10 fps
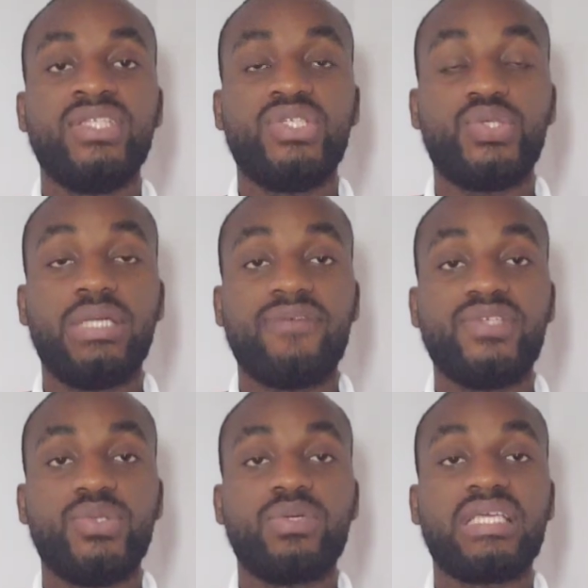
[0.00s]
they should have
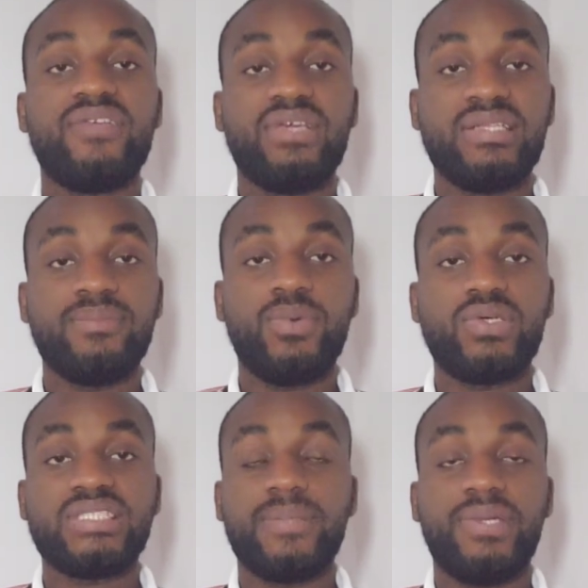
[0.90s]
given
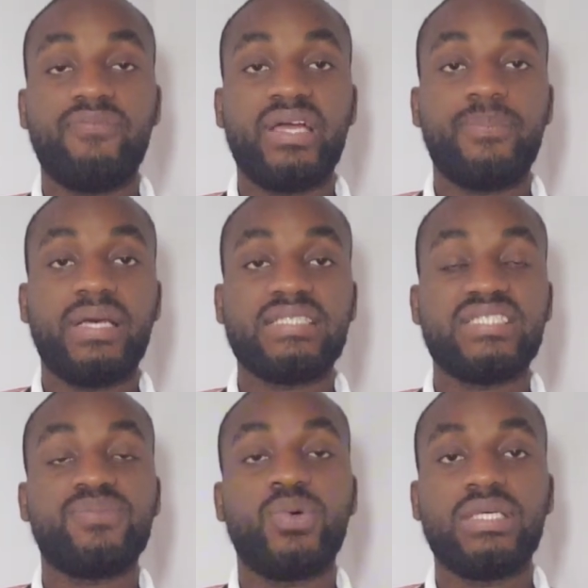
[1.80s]
more simplified
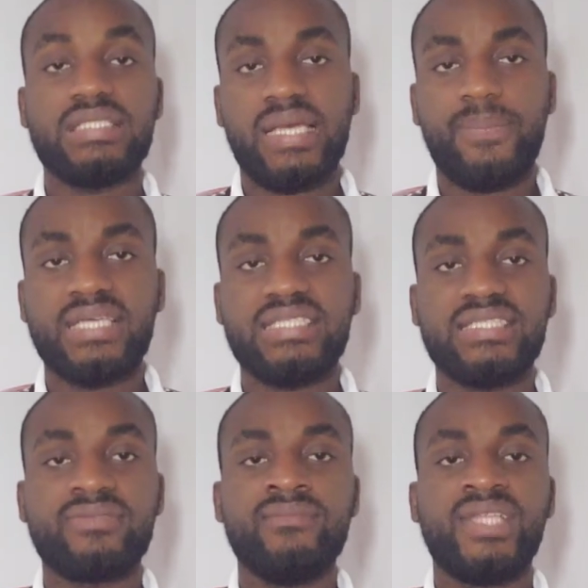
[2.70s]
passes, more easier
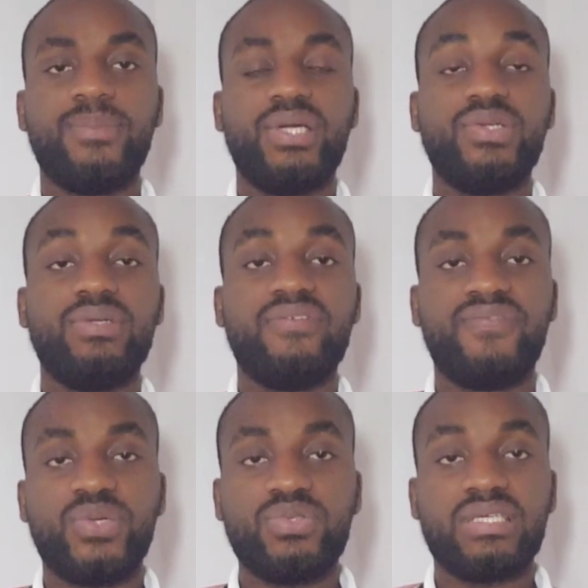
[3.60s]
passes, but they
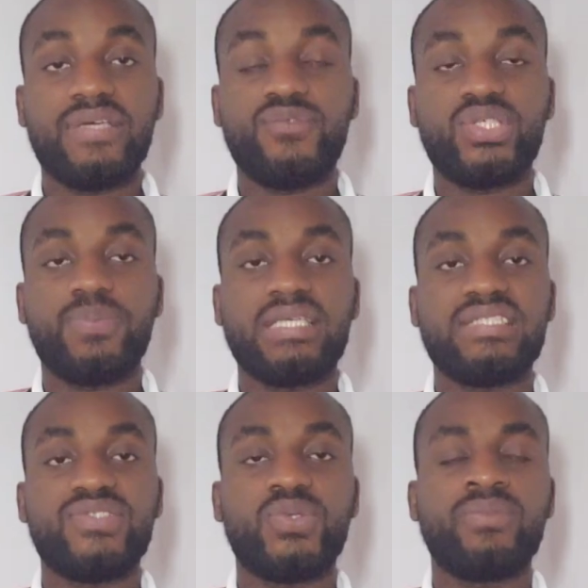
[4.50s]
failed to give those
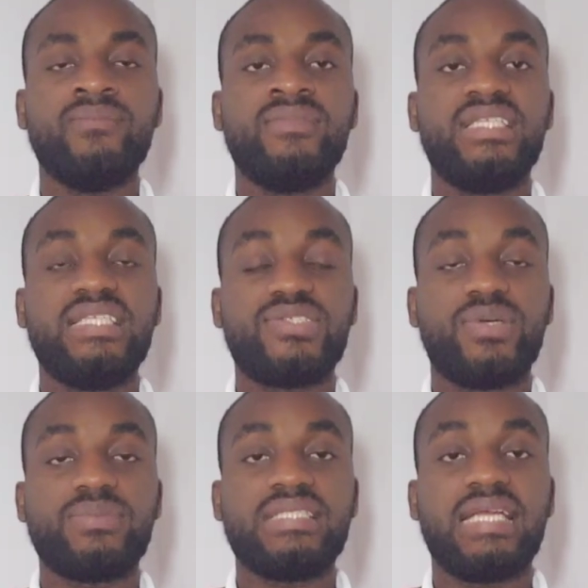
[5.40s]
passes. So this is
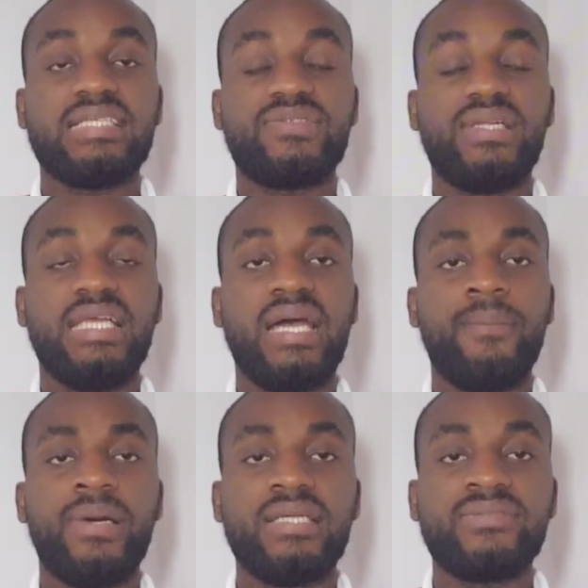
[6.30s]
something that has really
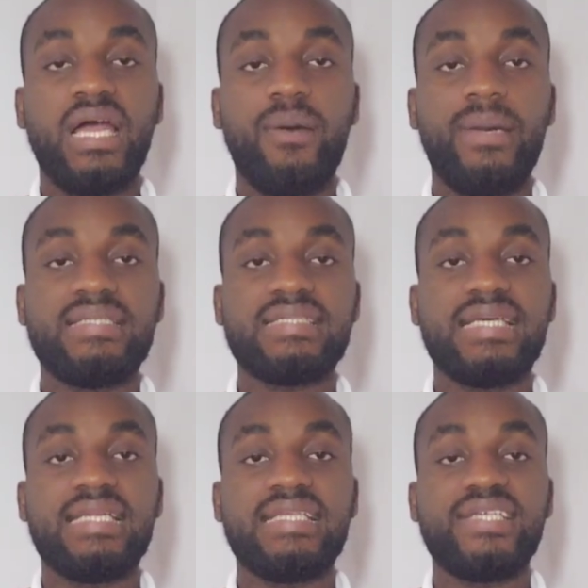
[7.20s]
hampered how
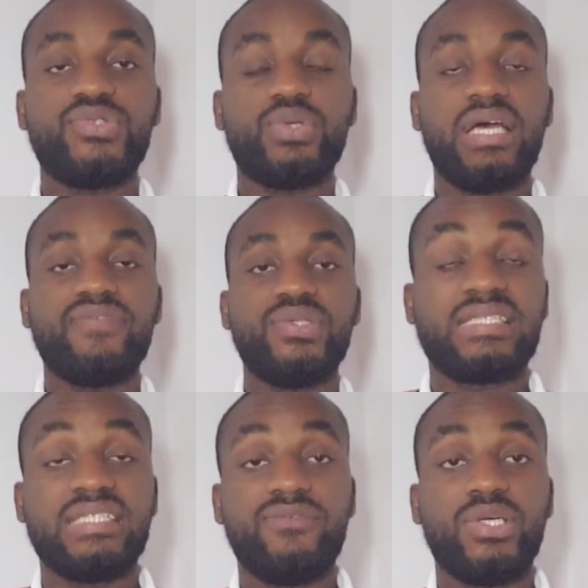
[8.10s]
Manchester United should have
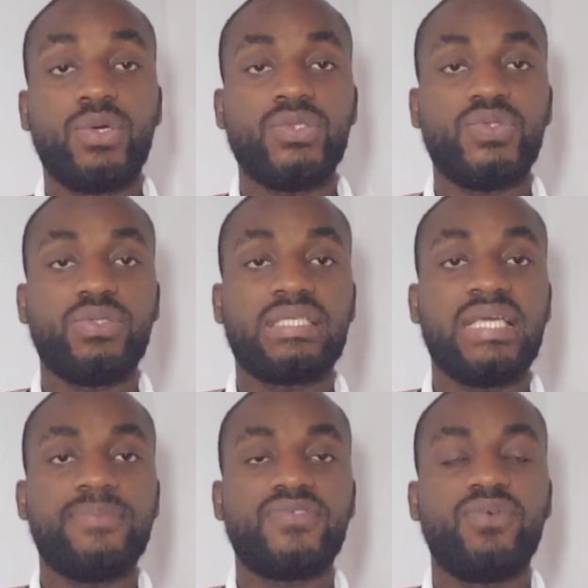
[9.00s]
effectively controlled
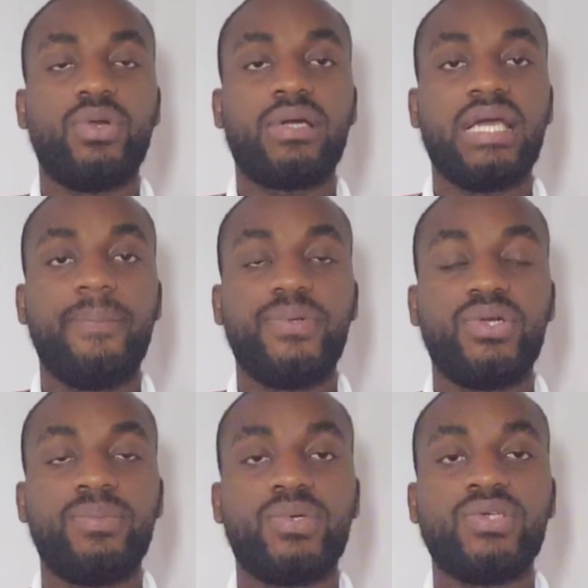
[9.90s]
games for a longer
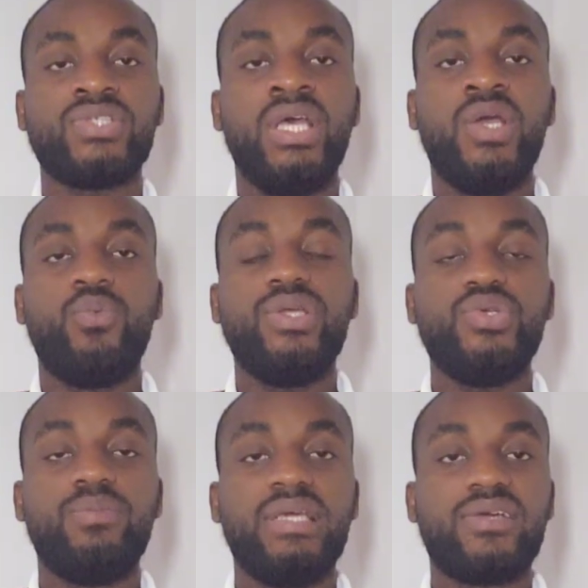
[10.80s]
period, because when
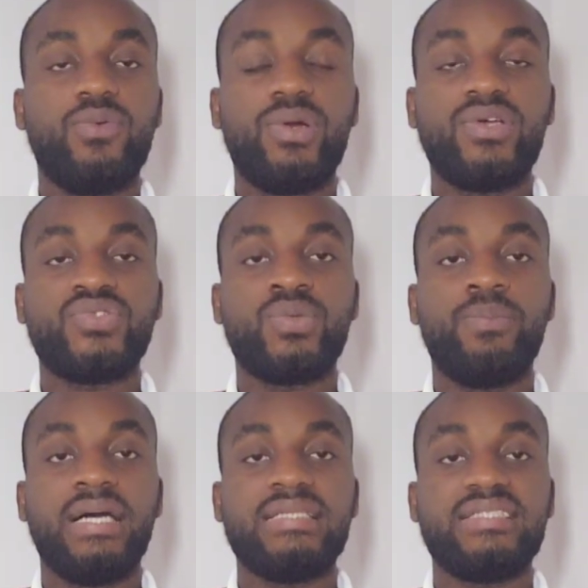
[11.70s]
you make 1 or
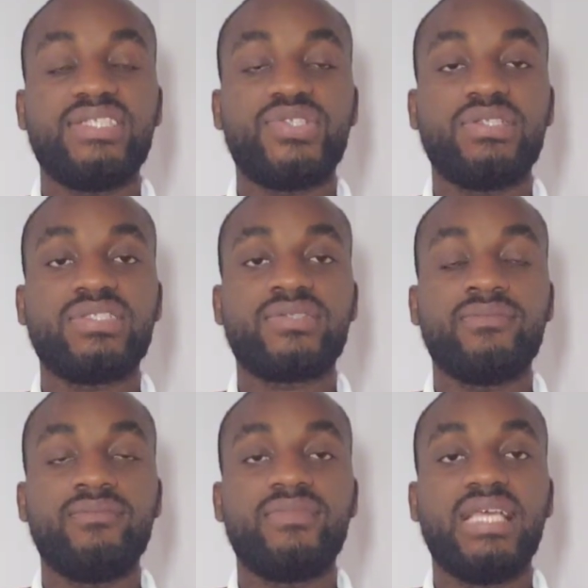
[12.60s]
2 bad decisions,
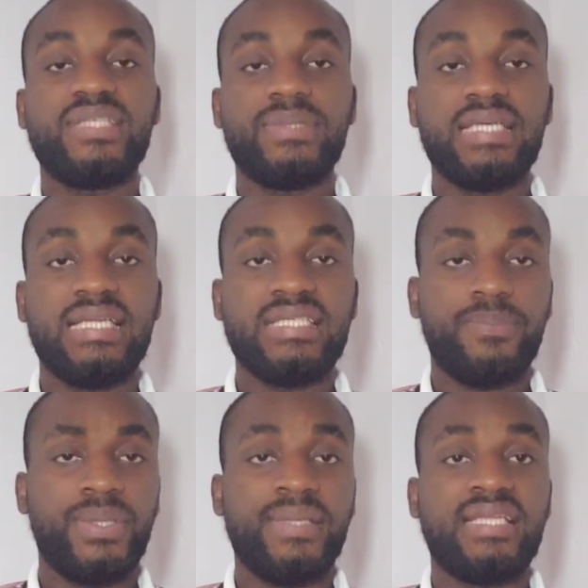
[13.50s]
especially in
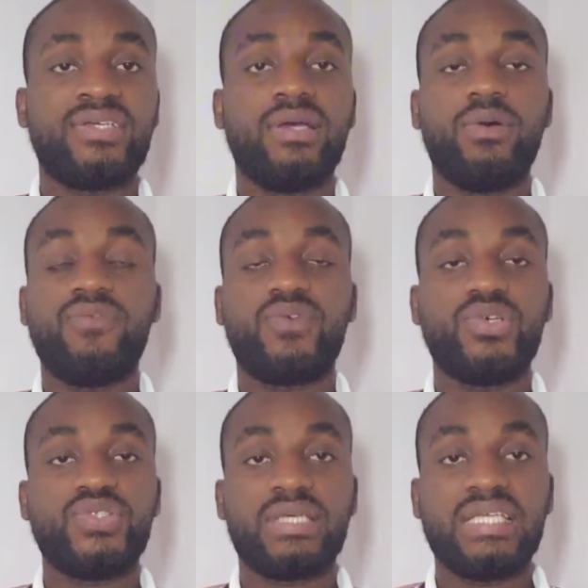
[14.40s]
the Premier League, of
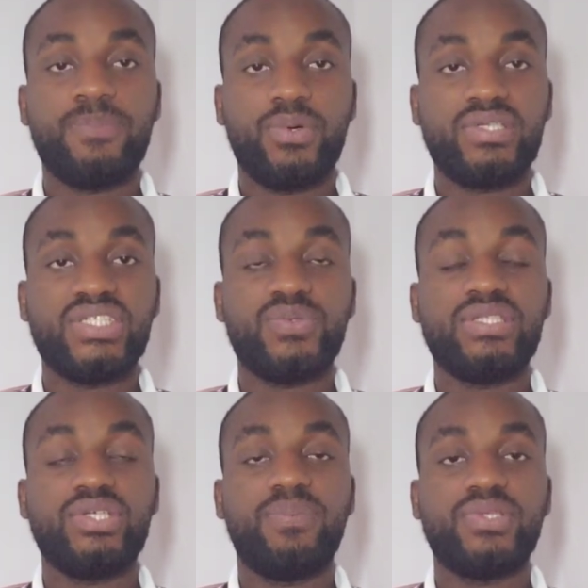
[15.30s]
course you get punished
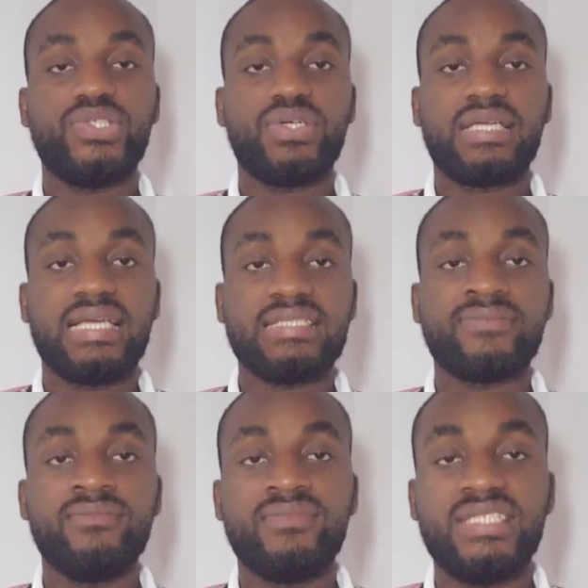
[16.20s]
when the opposition
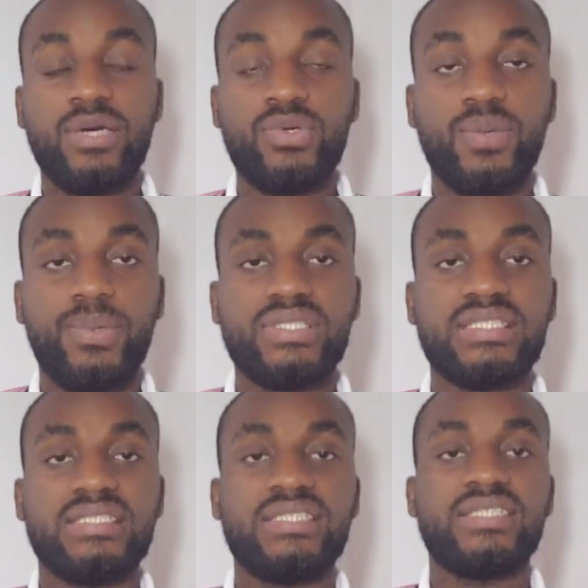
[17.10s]
gets their own
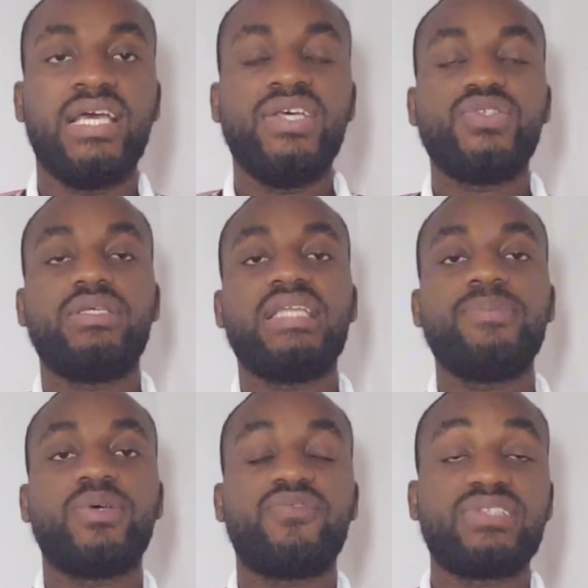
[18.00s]
opportunities. So in
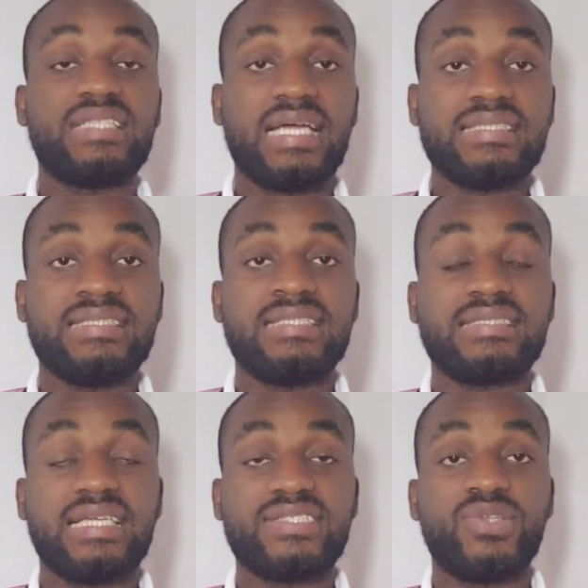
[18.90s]
terms of stats, the
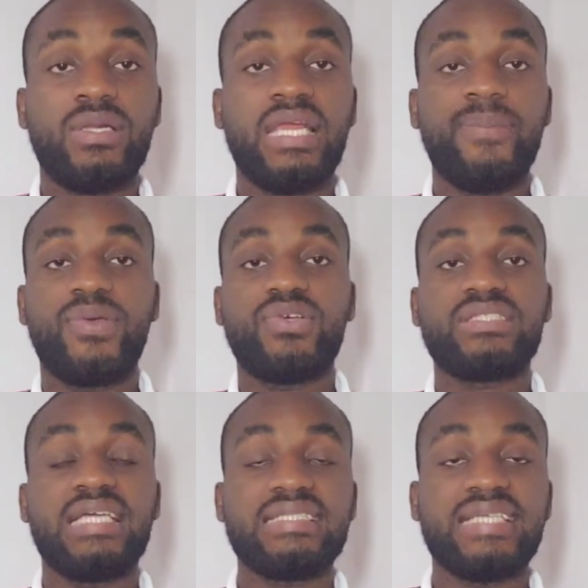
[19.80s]
stats don't lie,
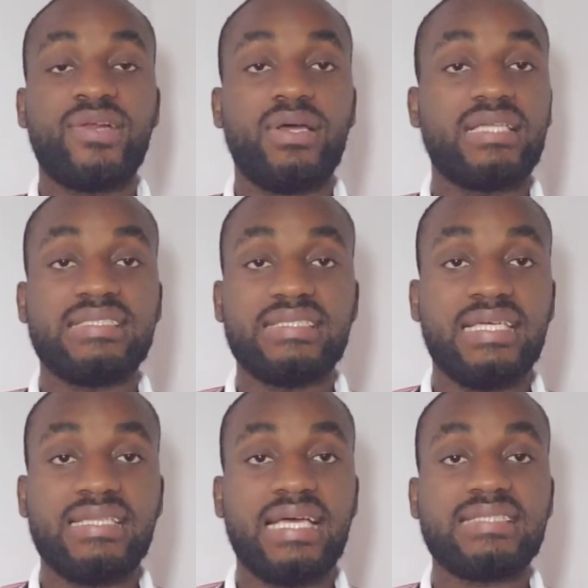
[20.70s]
because stats are not
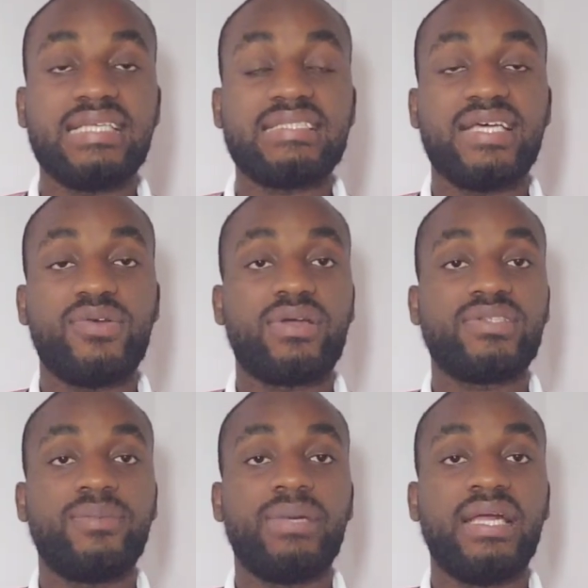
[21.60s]
accidental, stats are not gotten